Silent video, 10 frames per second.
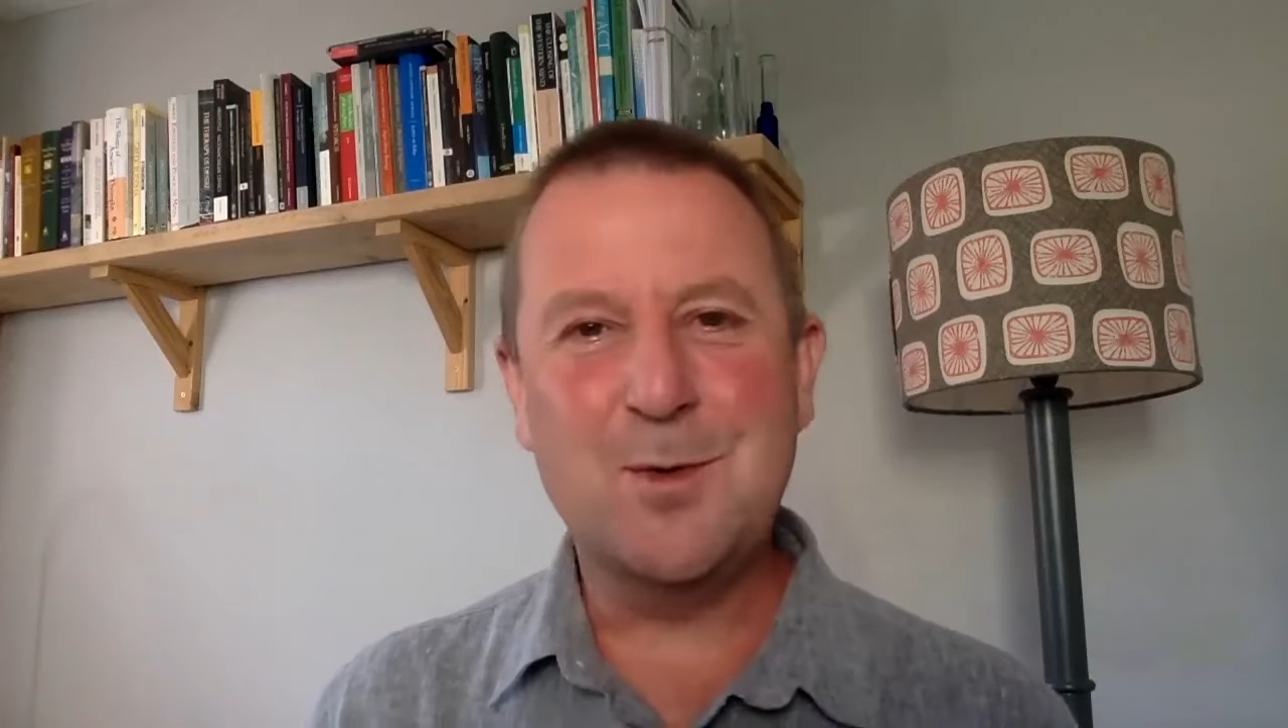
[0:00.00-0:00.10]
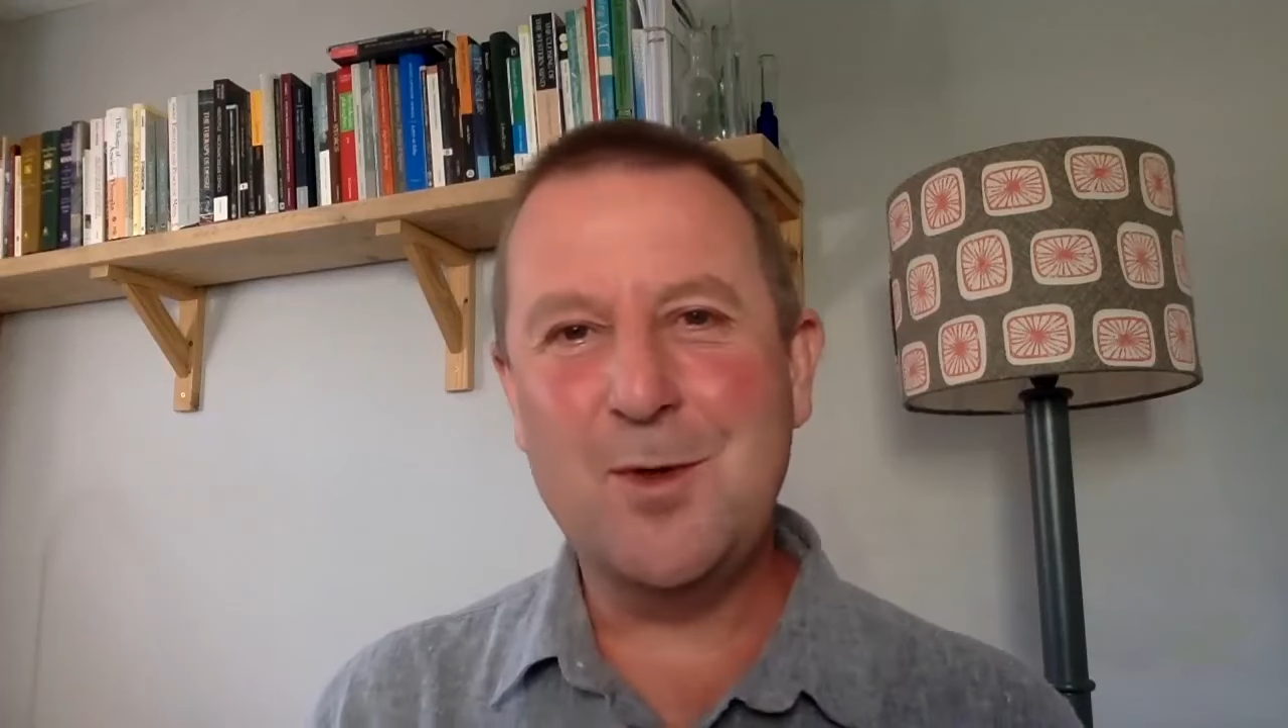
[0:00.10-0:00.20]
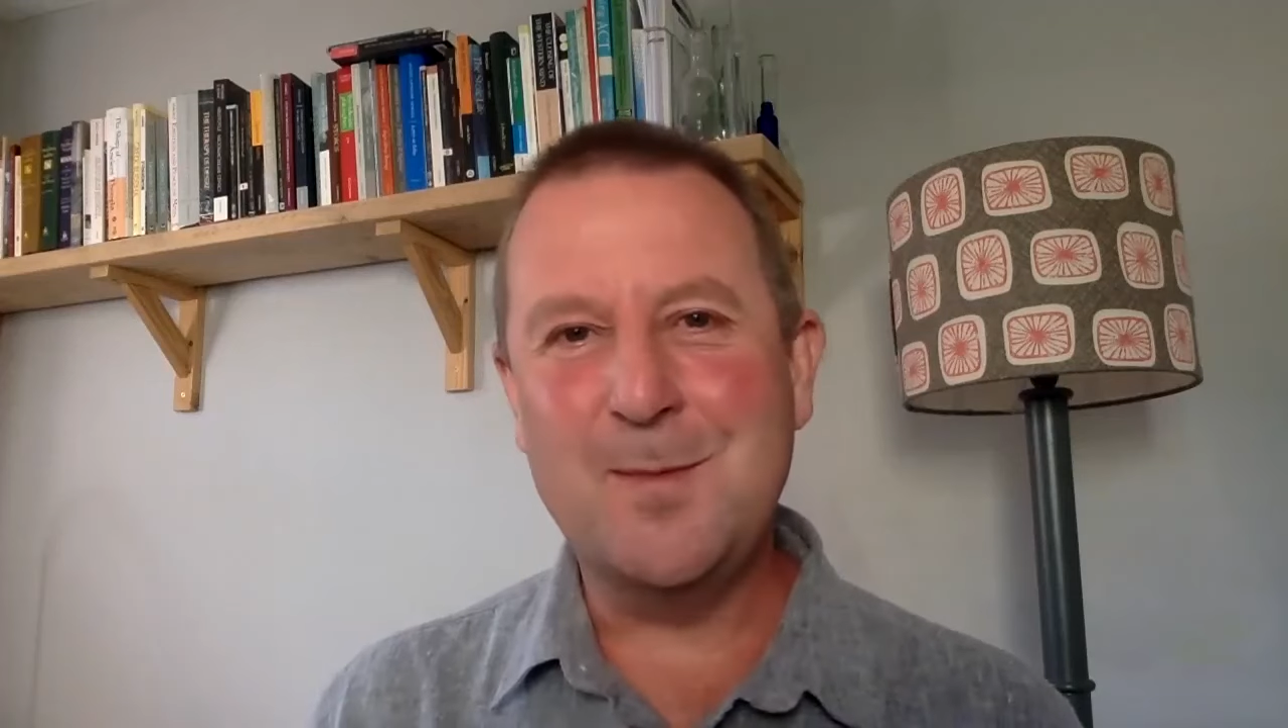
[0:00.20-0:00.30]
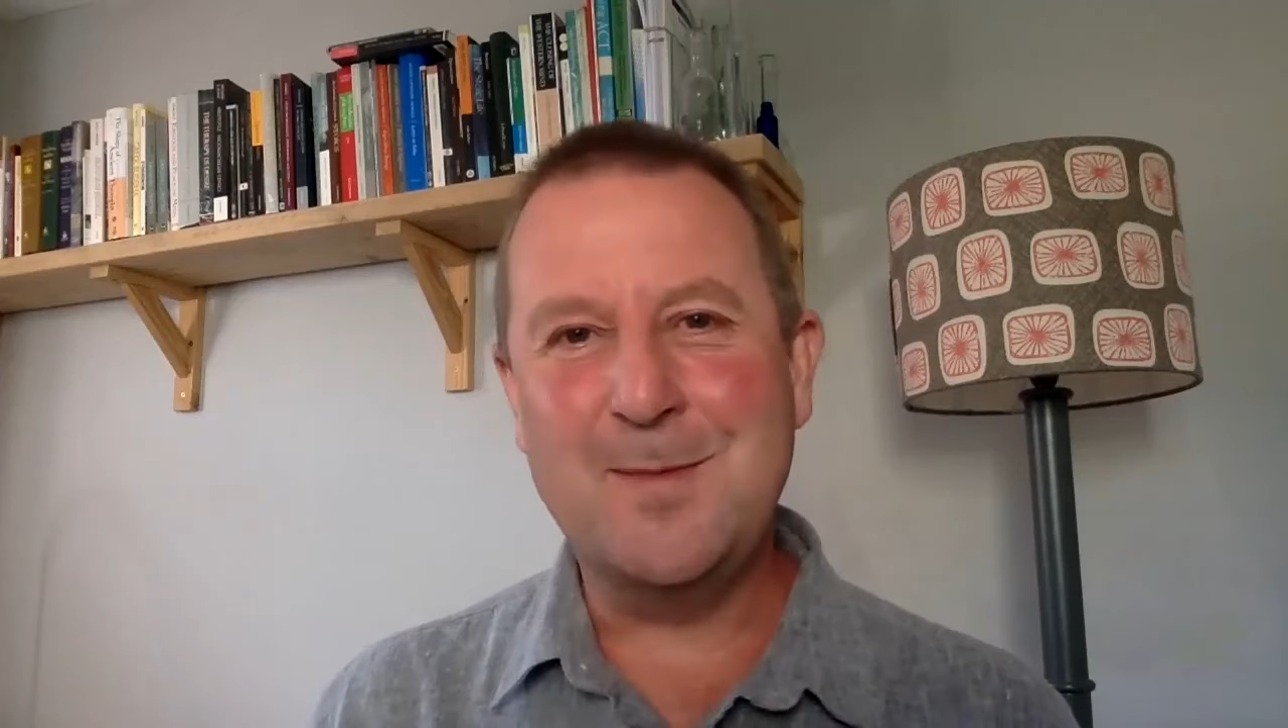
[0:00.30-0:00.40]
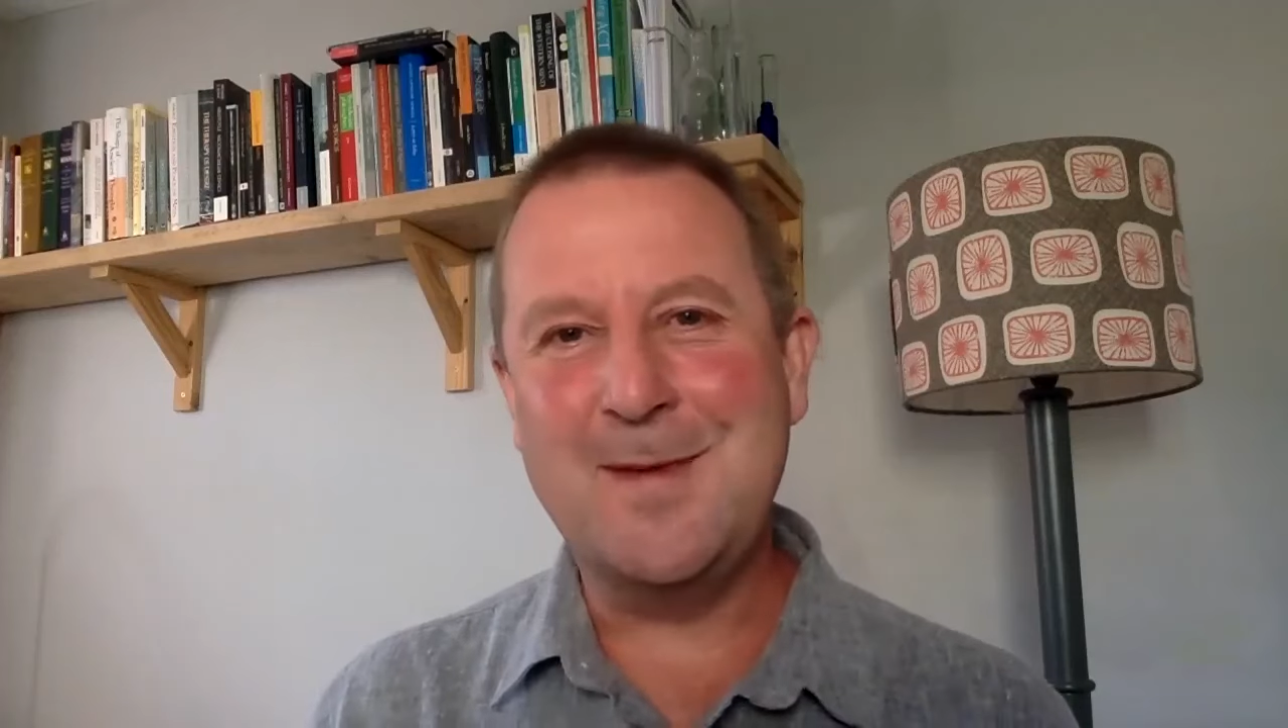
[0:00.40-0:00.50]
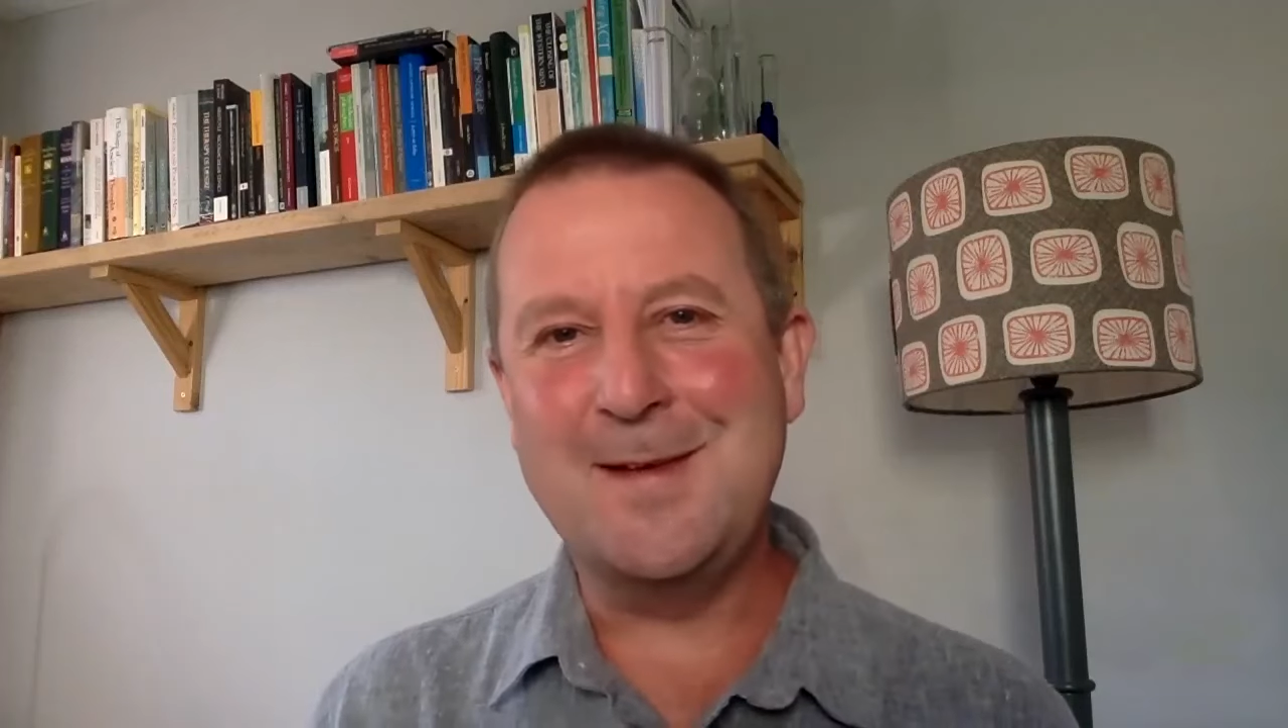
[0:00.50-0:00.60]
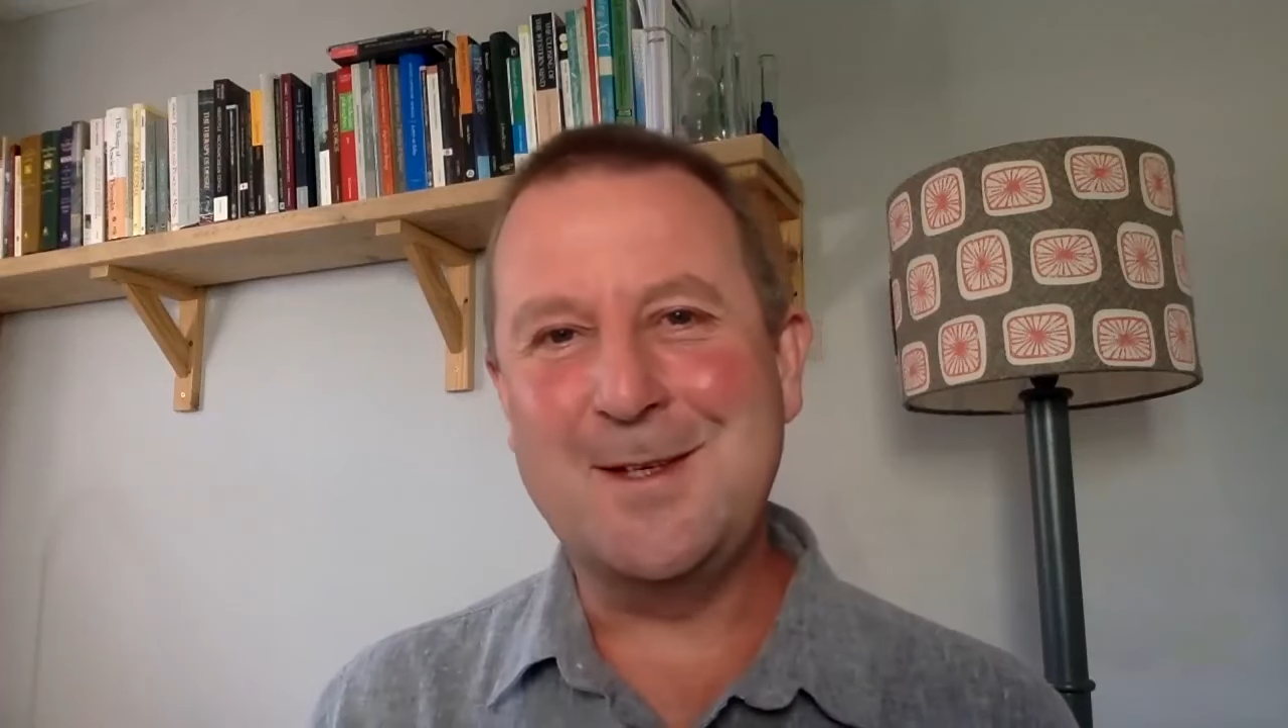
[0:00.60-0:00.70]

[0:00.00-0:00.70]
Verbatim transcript: all of them